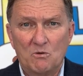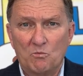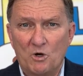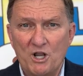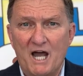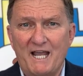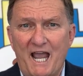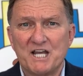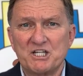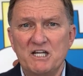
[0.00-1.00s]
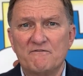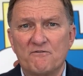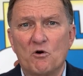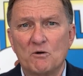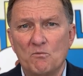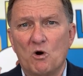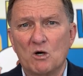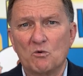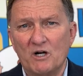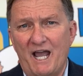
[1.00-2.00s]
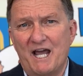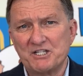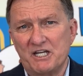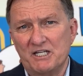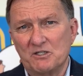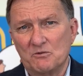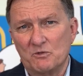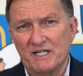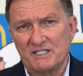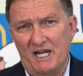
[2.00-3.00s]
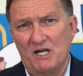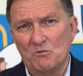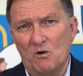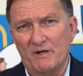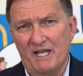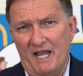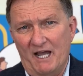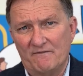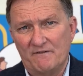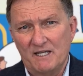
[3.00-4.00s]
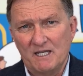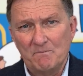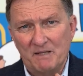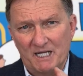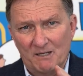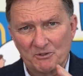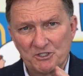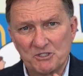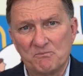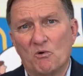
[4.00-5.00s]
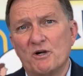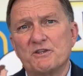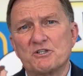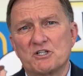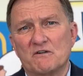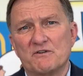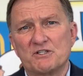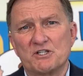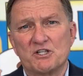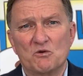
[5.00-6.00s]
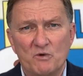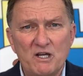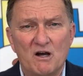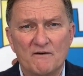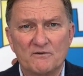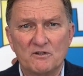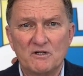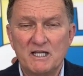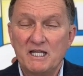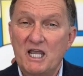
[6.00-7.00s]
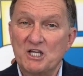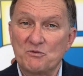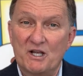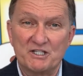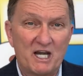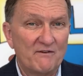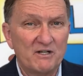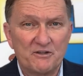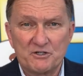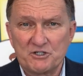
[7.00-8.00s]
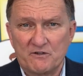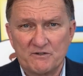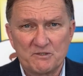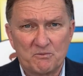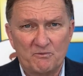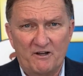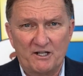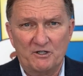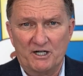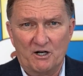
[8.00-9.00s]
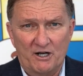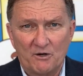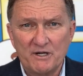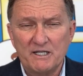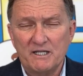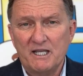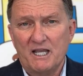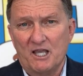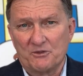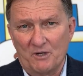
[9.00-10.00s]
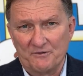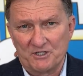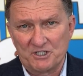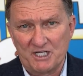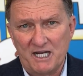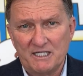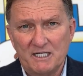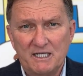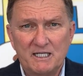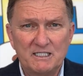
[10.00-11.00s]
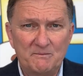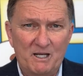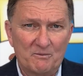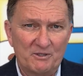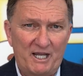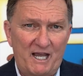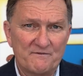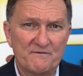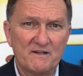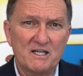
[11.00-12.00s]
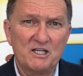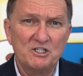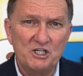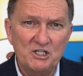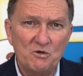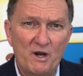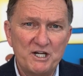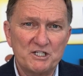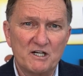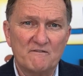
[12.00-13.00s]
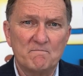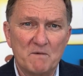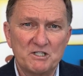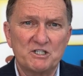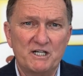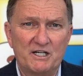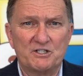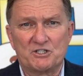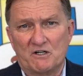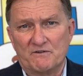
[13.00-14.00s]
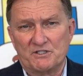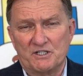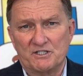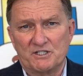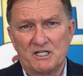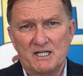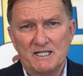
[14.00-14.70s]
We're not asking for more, we're asking to retain what we have, being able to support the services that we offer, as well as every other service provider in our area and throughout the state, to be able to have continuation of much needed services